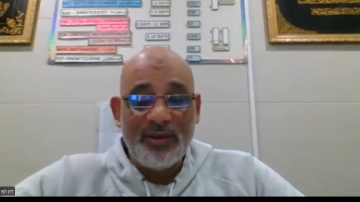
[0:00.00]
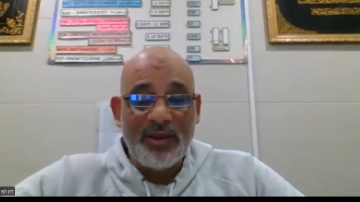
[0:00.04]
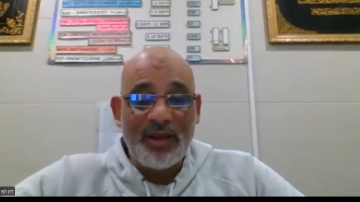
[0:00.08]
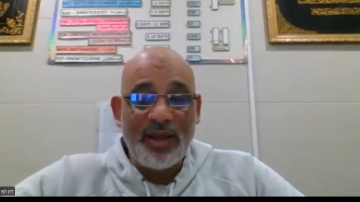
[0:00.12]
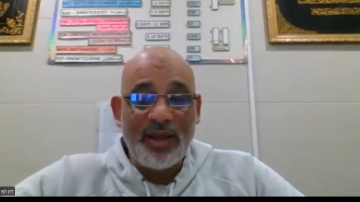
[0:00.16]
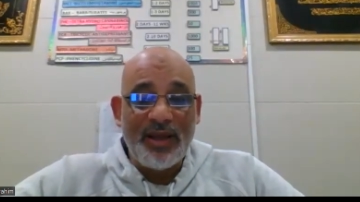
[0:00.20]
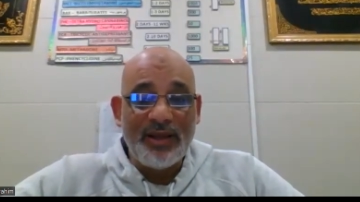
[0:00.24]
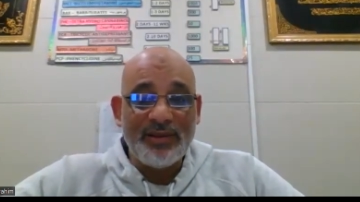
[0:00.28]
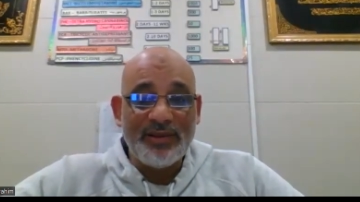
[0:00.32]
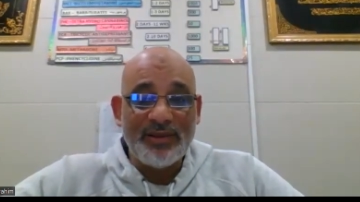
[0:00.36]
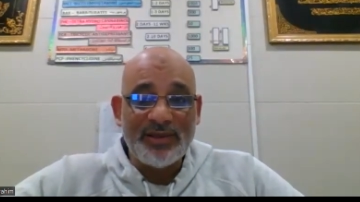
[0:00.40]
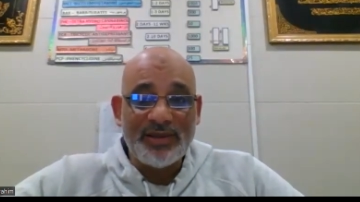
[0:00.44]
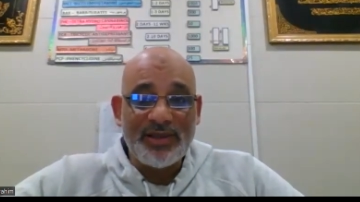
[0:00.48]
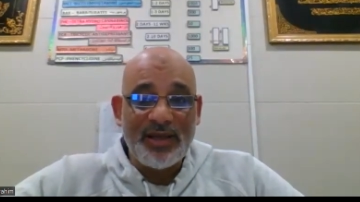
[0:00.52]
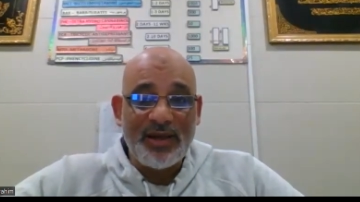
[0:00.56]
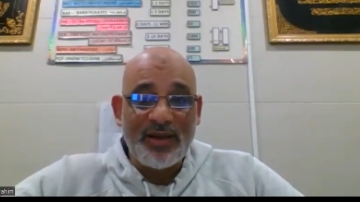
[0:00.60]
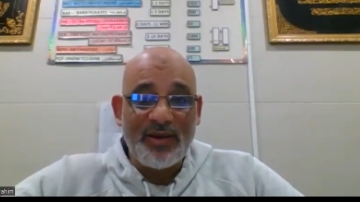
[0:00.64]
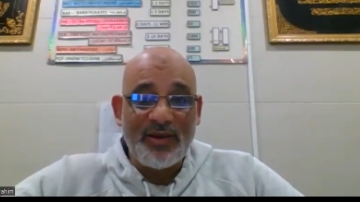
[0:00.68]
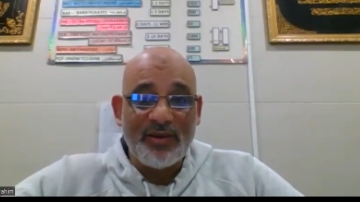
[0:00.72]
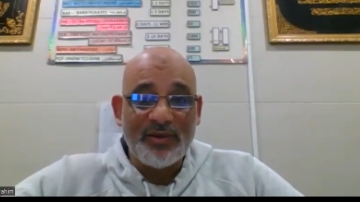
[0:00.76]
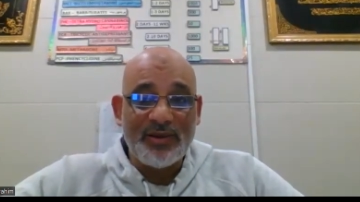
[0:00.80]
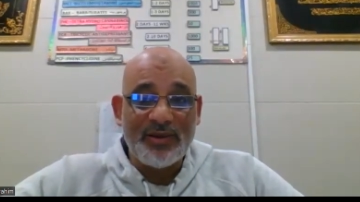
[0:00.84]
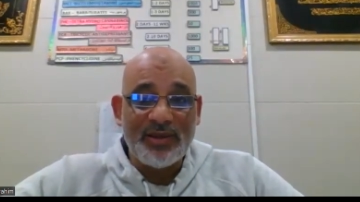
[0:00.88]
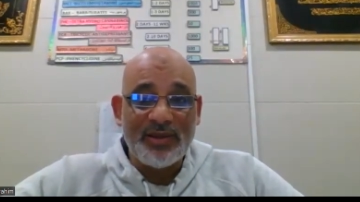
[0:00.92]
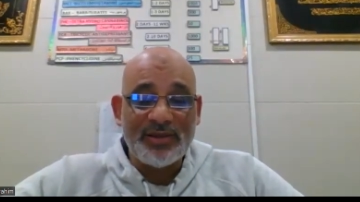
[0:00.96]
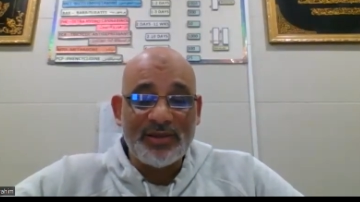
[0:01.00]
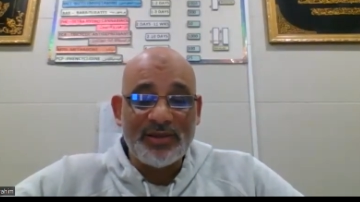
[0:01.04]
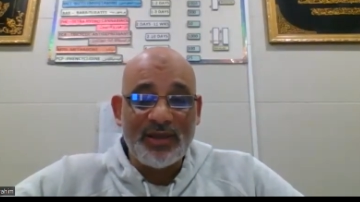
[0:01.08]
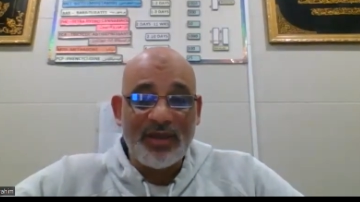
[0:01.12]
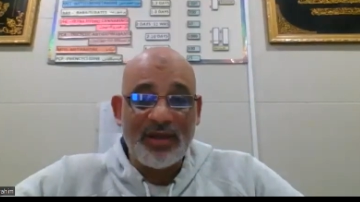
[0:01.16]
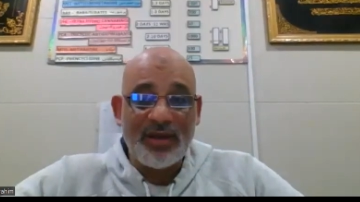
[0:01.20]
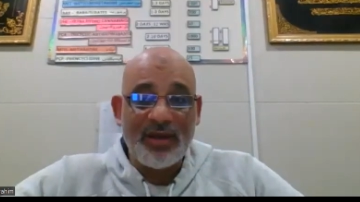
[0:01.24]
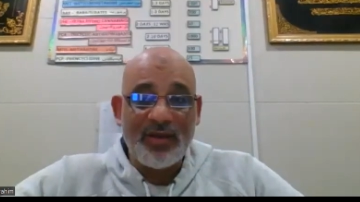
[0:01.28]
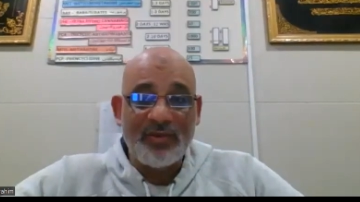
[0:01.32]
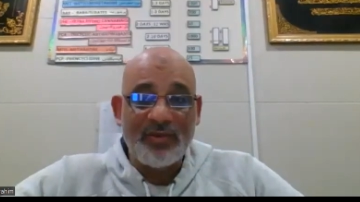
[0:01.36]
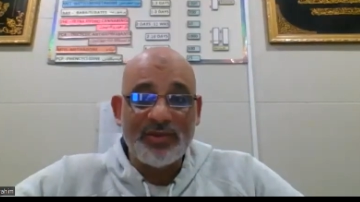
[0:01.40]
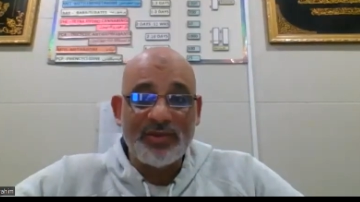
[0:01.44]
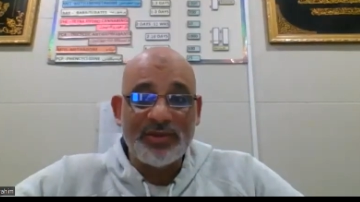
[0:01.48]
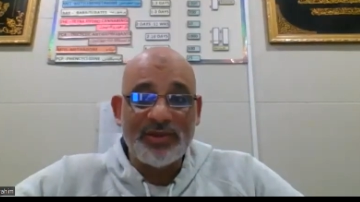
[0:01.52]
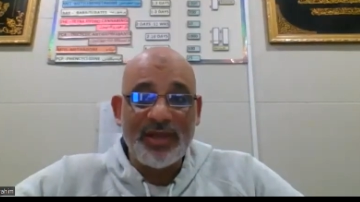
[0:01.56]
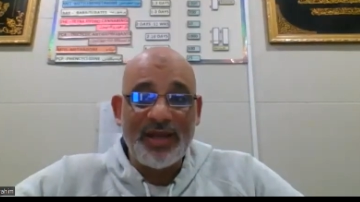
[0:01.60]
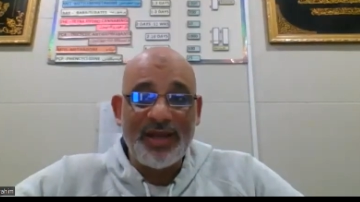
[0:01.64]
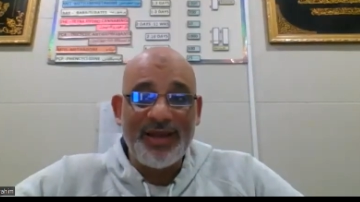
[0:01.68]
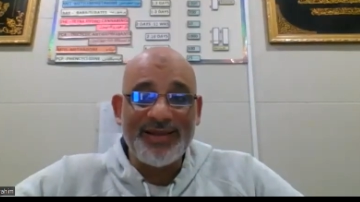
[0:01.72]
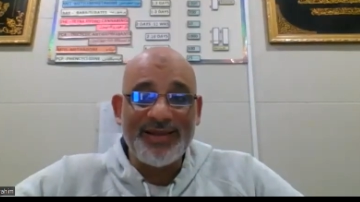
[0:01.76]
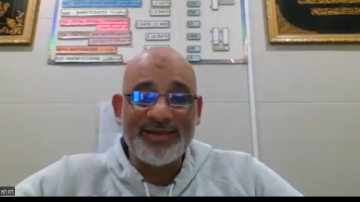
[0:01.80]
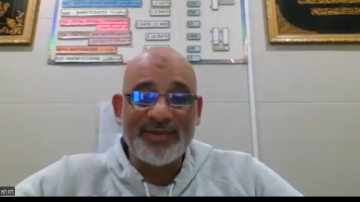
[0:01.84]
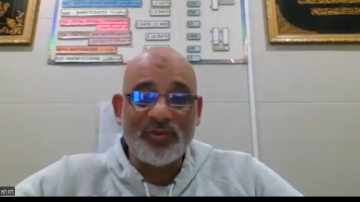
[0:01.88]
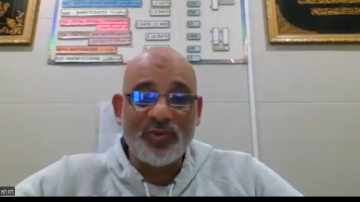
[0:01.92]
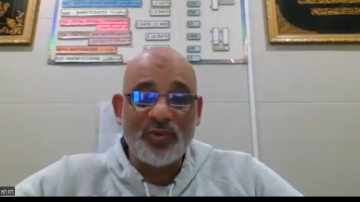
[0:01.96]
The antipsychotics are used
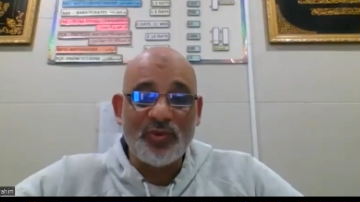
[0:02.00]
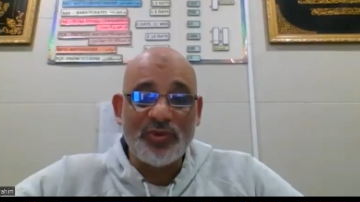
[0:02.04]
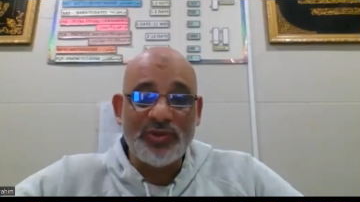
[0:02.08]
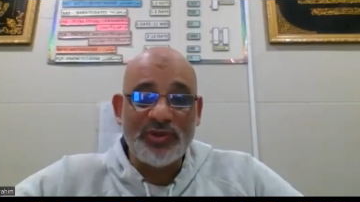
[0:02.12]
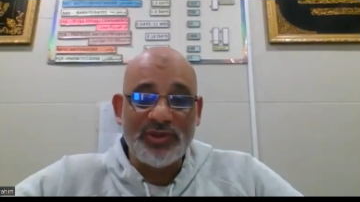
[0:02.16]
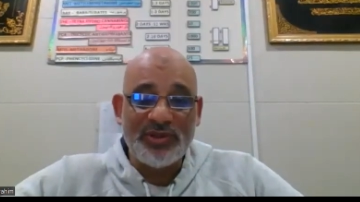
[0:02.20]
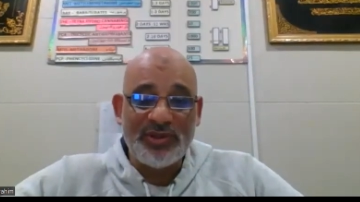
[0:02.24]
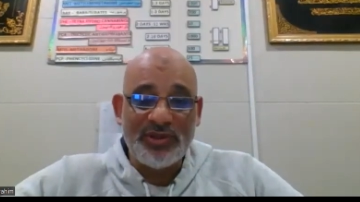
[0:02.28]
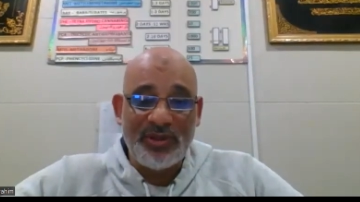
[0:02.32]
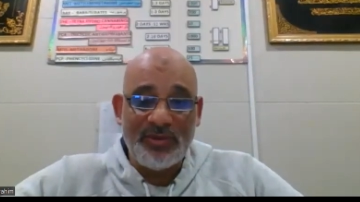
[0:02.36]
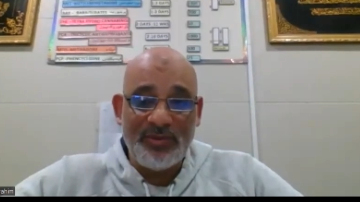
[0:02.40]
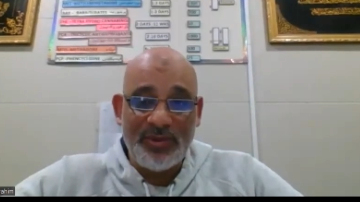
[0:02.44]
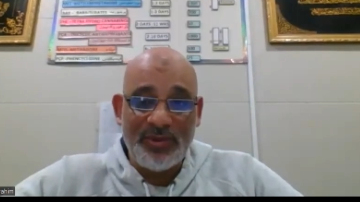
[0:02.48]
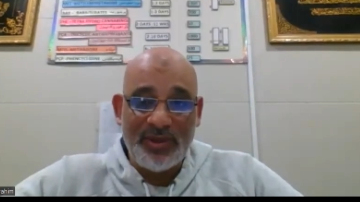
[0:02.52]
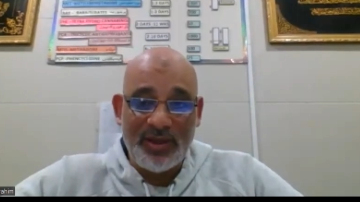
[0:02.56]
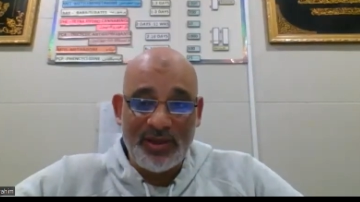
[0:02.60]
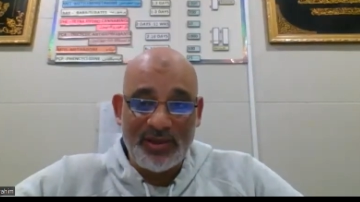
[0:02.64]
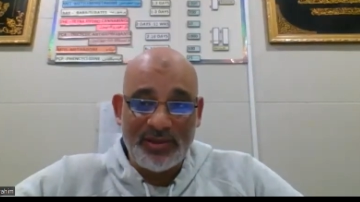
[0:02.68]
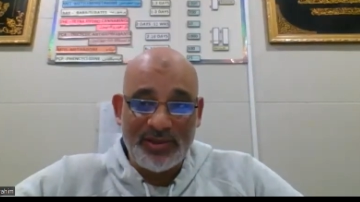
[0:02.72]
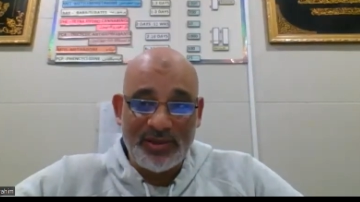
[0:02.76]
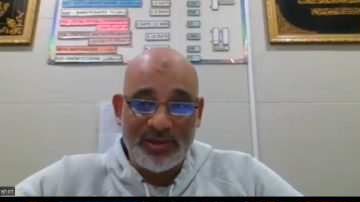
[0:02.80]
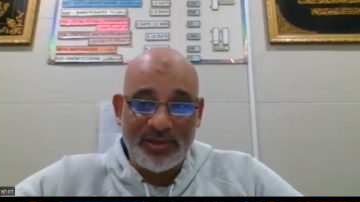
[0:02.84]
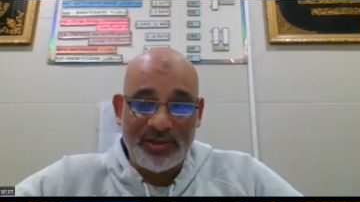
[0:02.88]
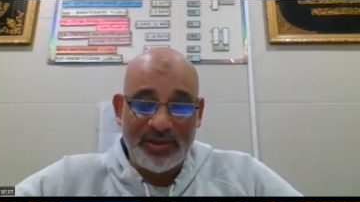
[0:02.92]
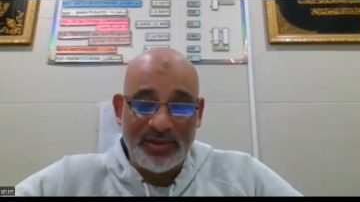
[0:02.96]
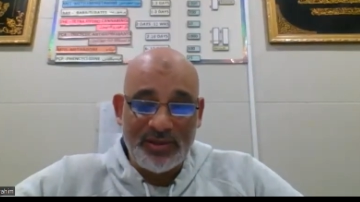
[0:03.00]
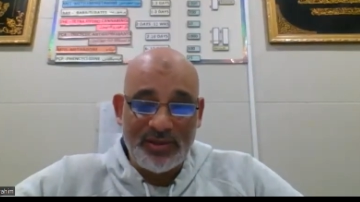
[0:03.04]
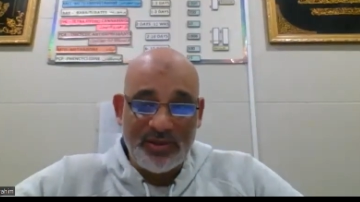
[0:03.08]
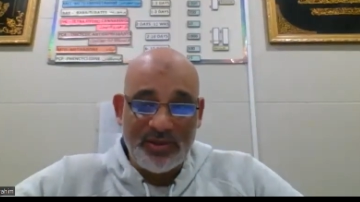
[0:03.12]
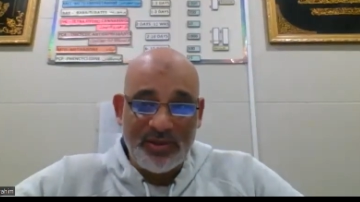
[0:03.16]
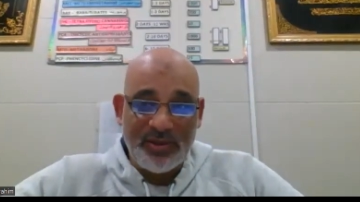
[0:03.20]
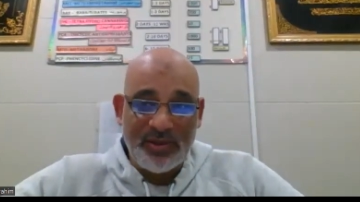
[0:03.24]
as mood stabilizers.